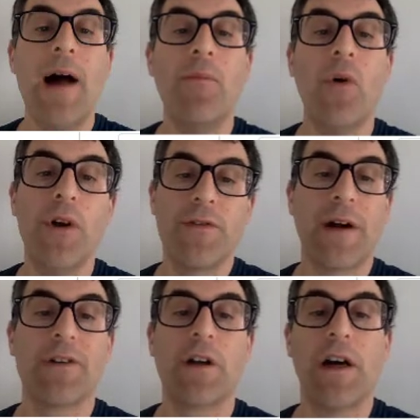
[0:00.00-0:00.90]
Or if you're
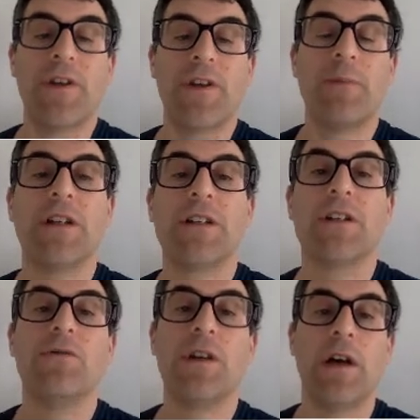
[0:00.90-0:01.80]
having an ISM meeting,
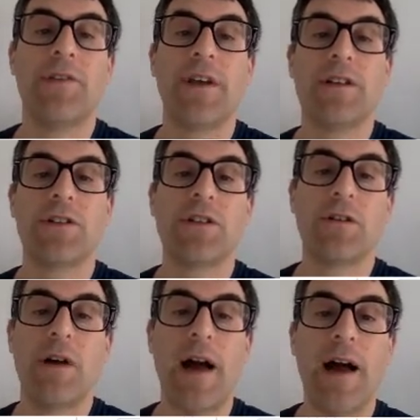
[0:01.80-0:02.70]
you send it to your